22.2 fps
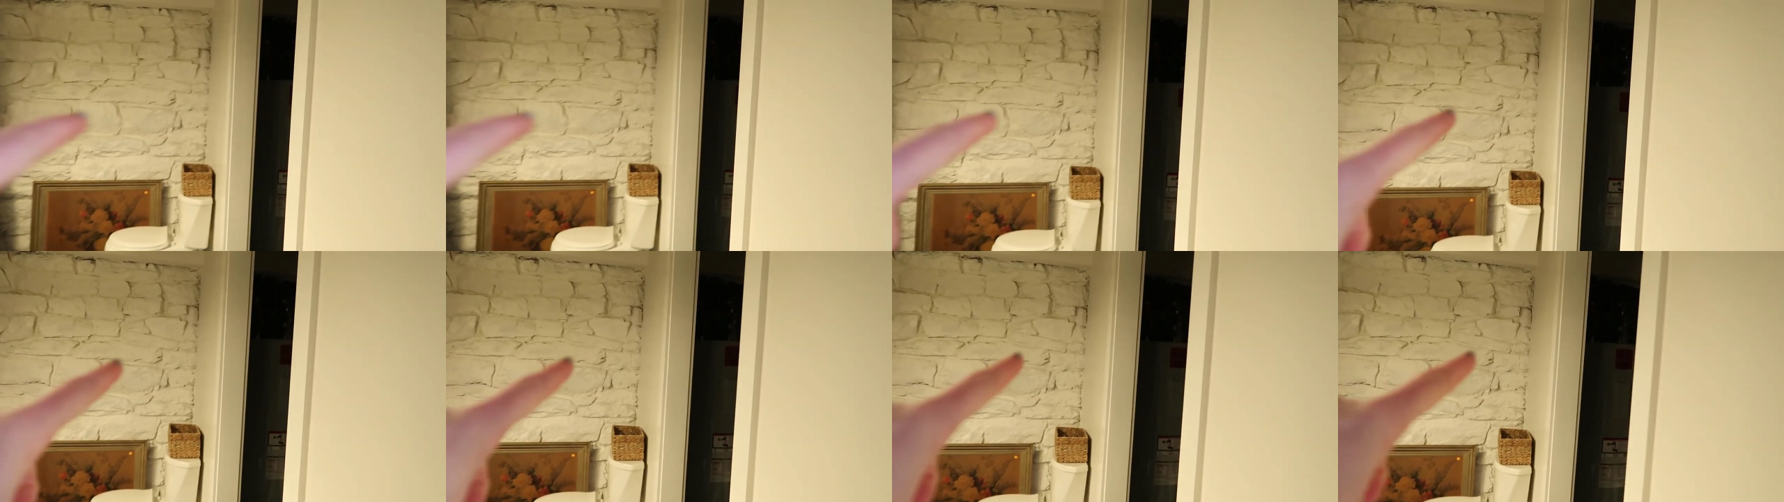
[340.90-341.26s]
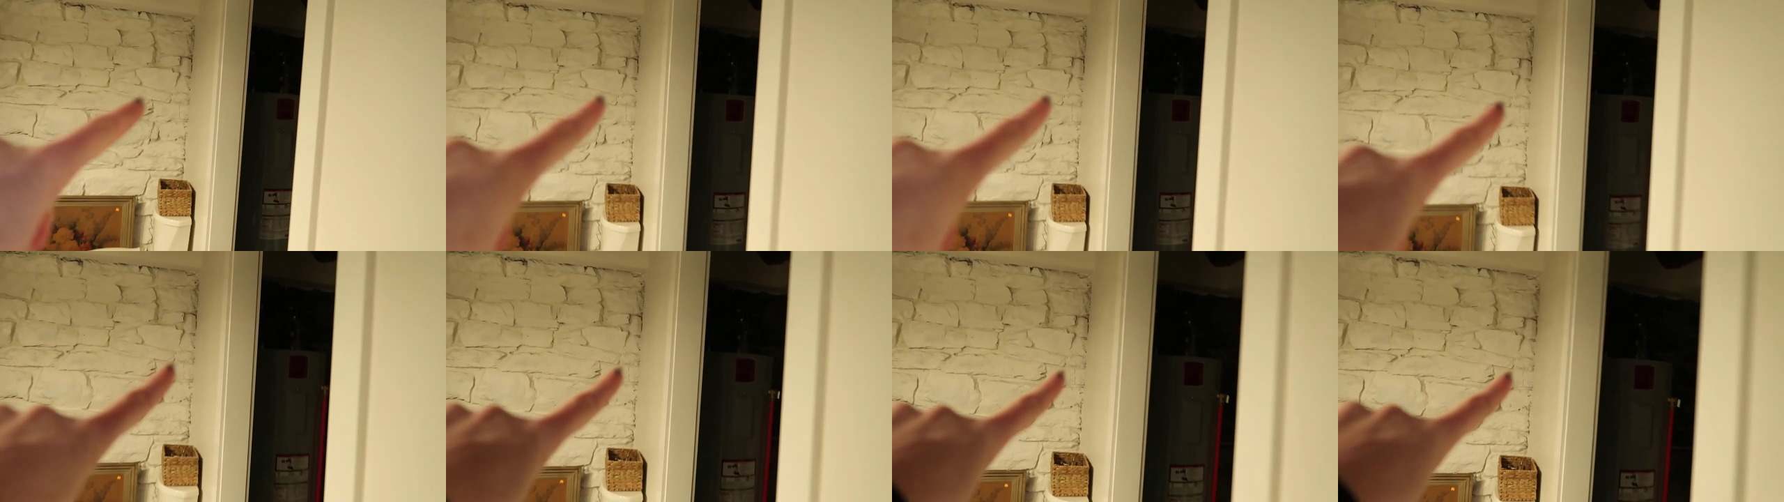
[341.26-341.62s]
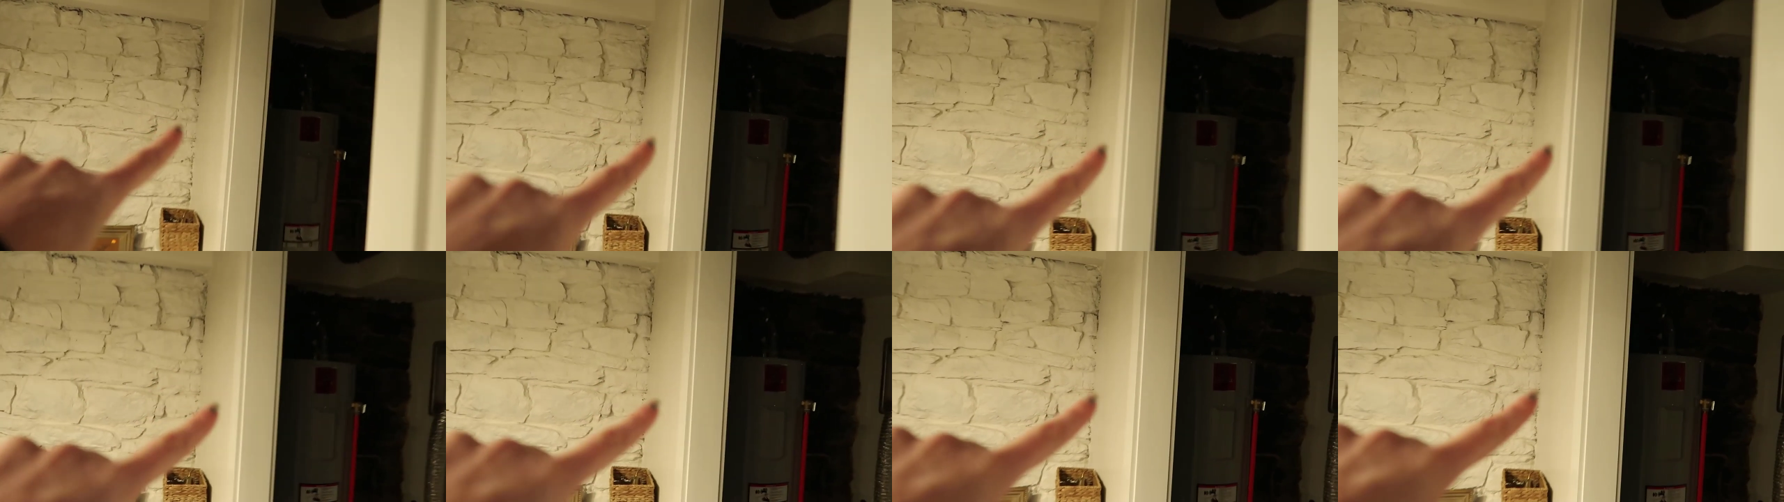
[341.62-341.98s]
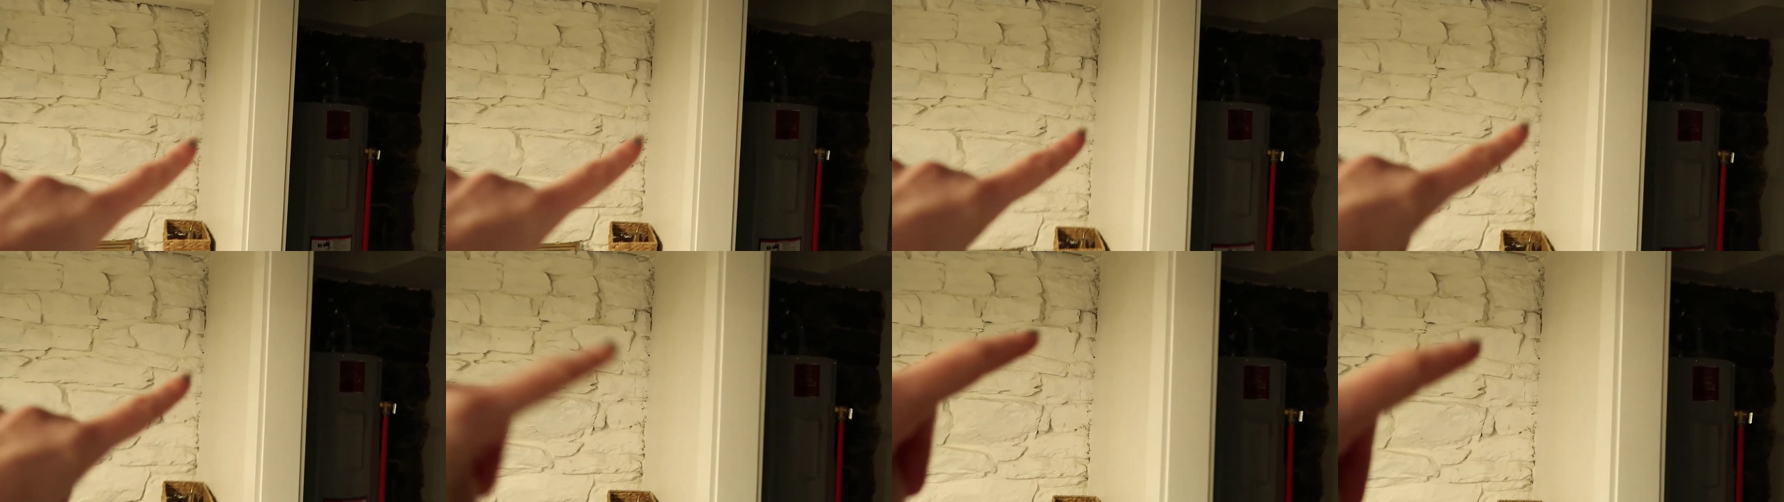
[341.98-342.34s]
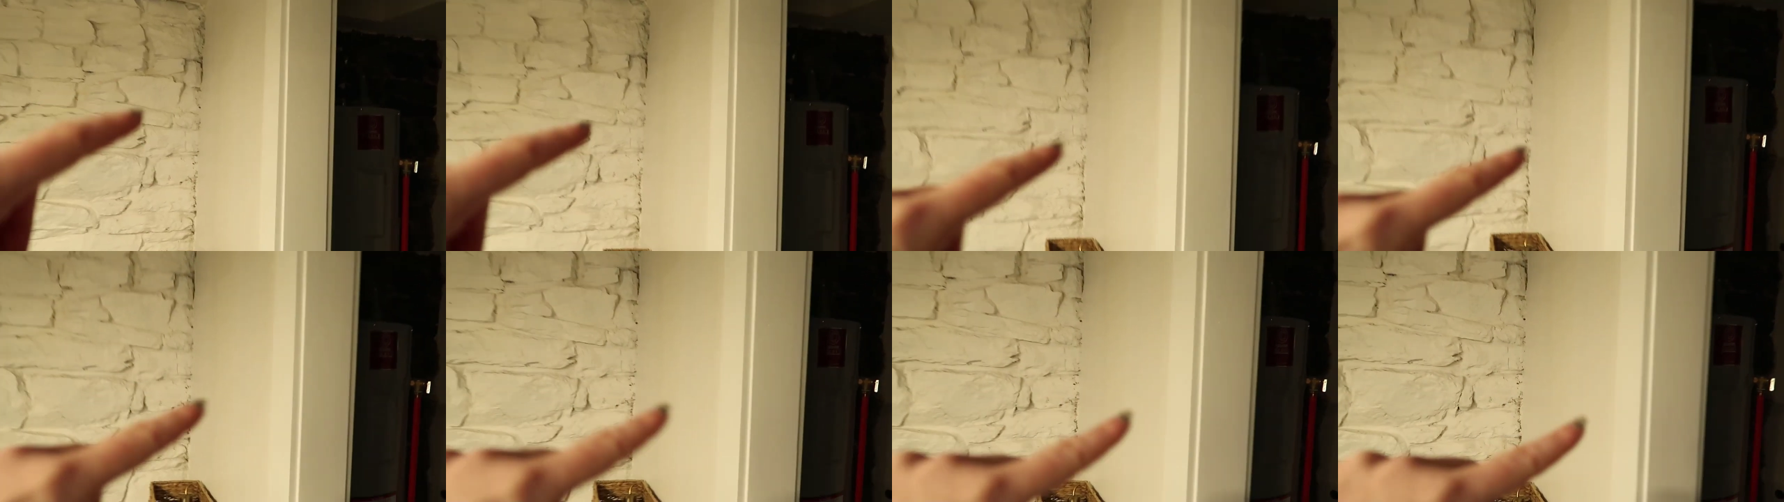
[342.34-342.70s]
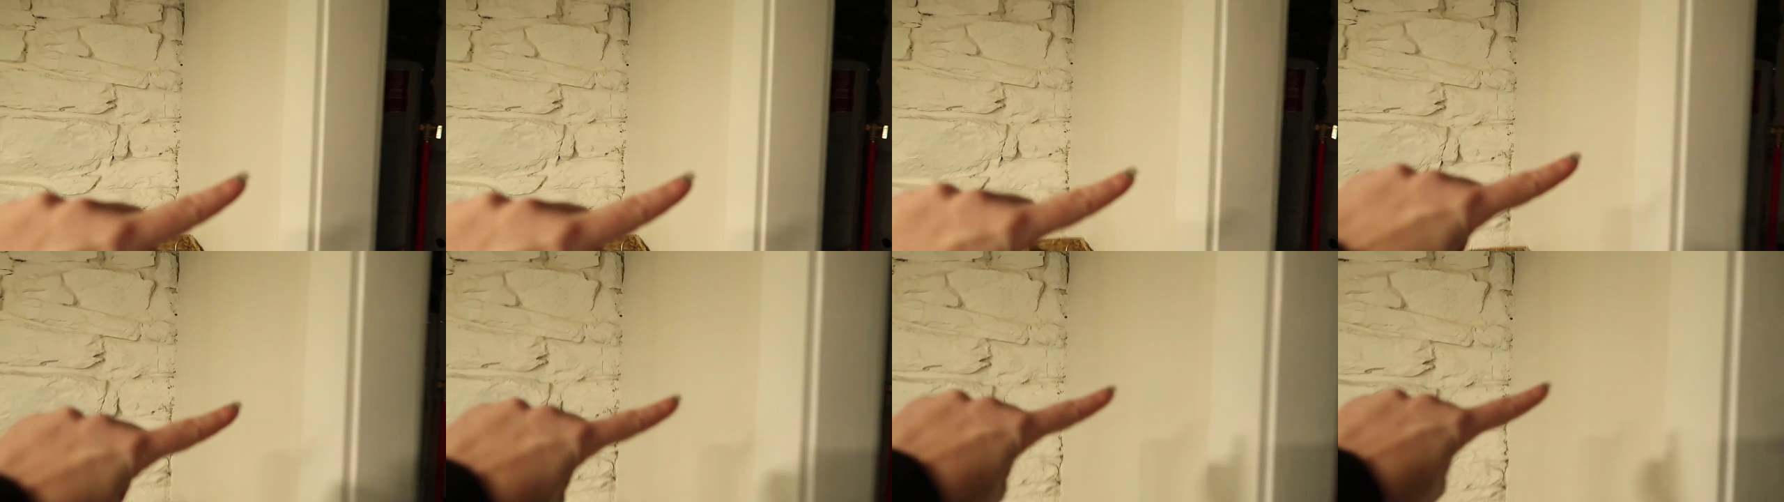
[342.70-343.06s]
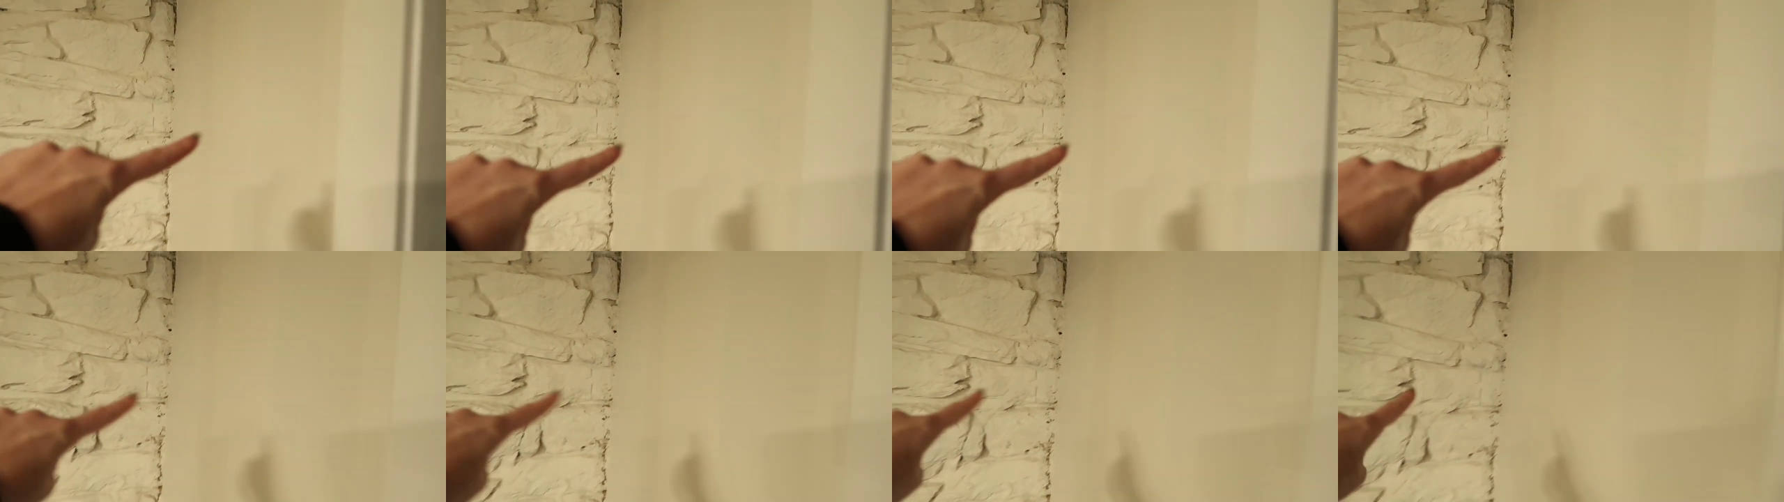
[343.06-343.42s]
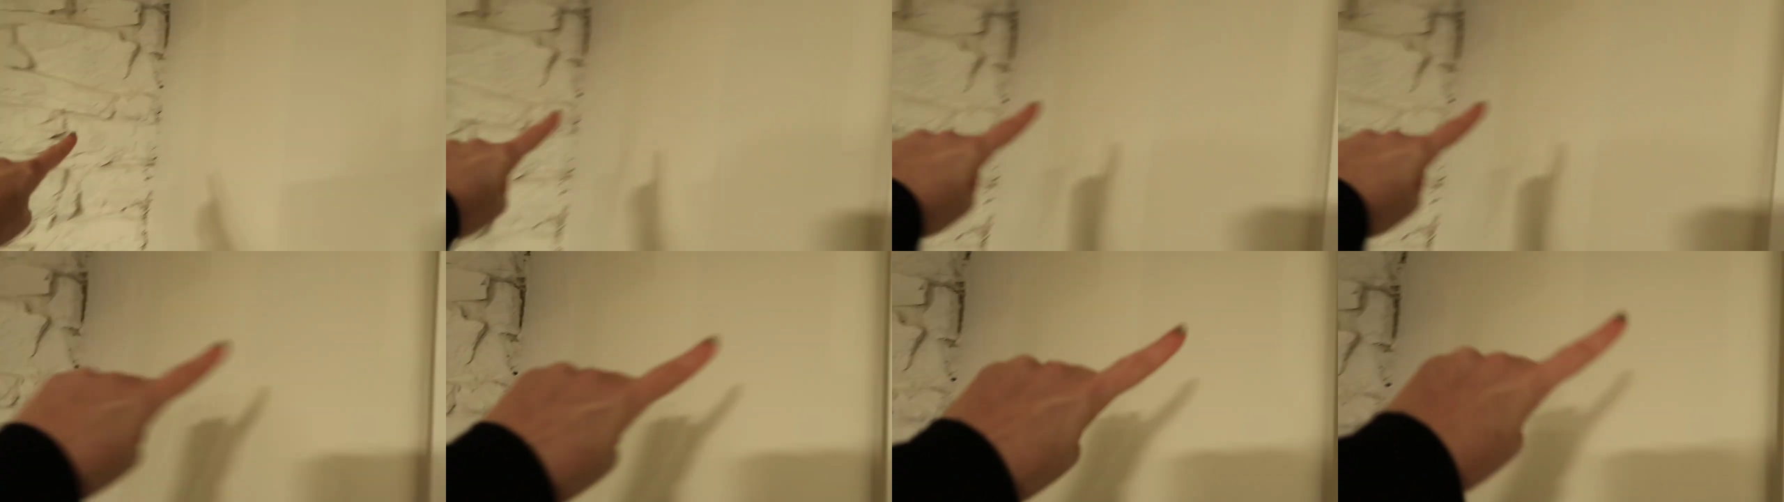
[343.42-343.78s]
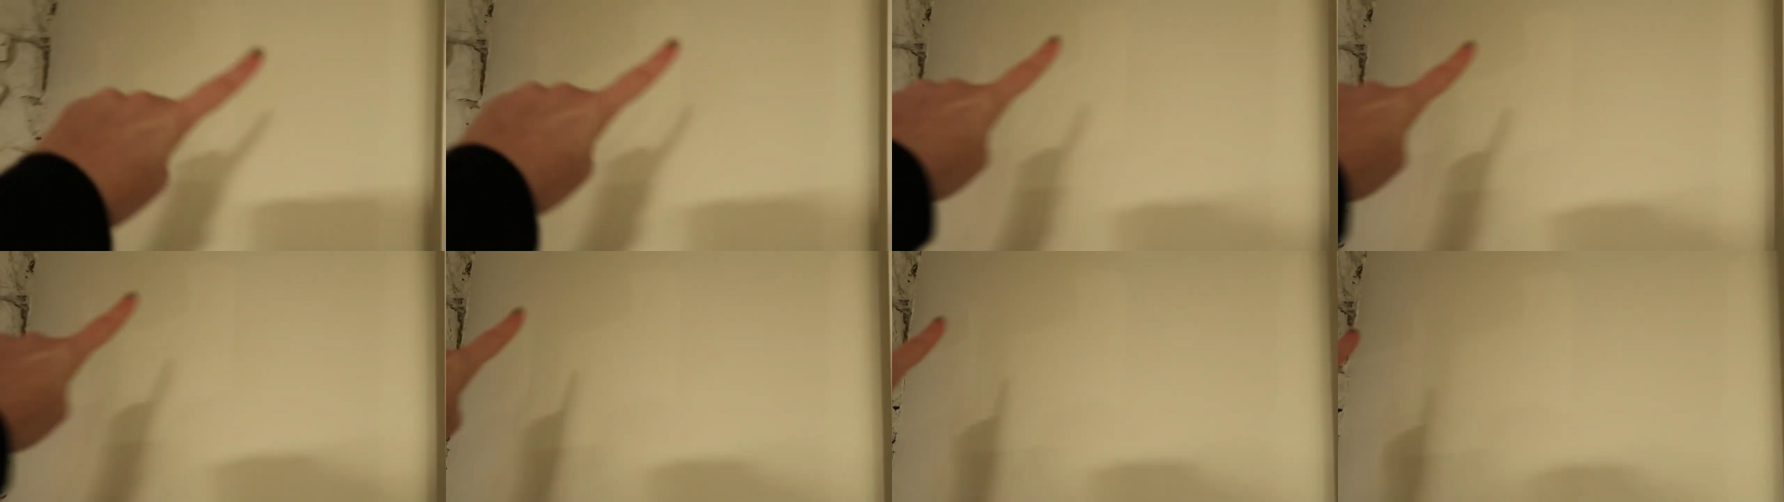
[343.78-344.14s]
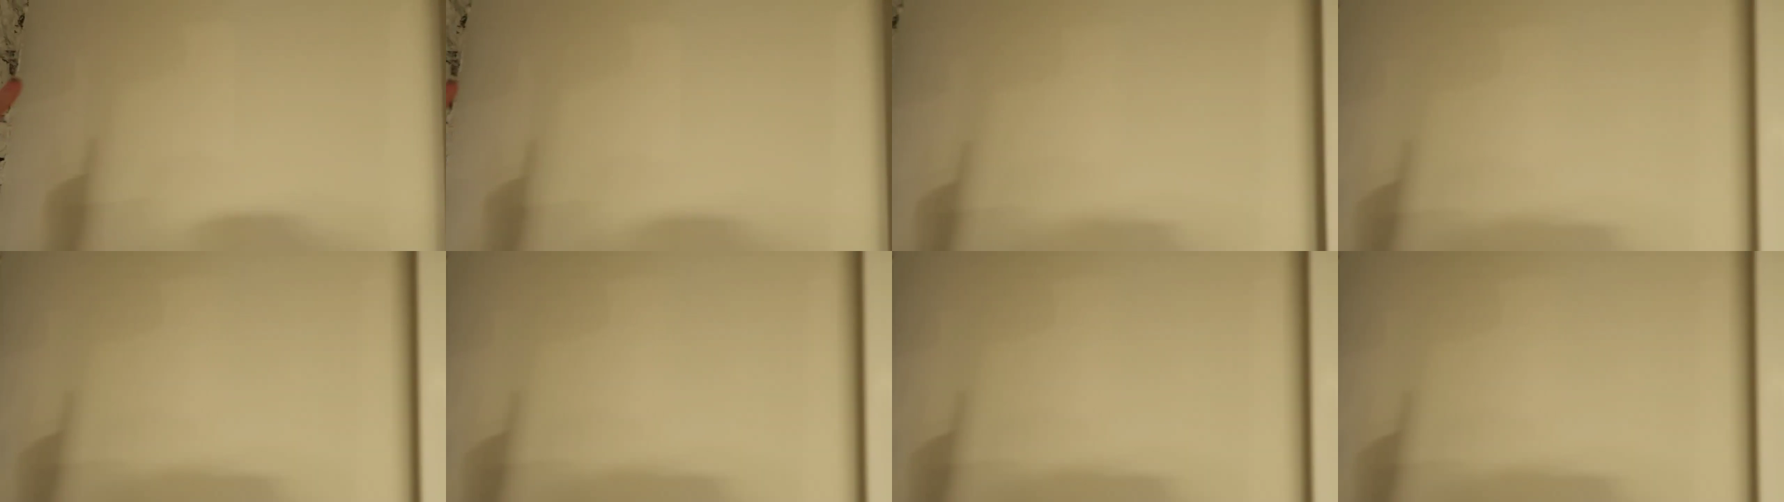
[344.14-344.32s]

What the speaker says: (no speaker visible)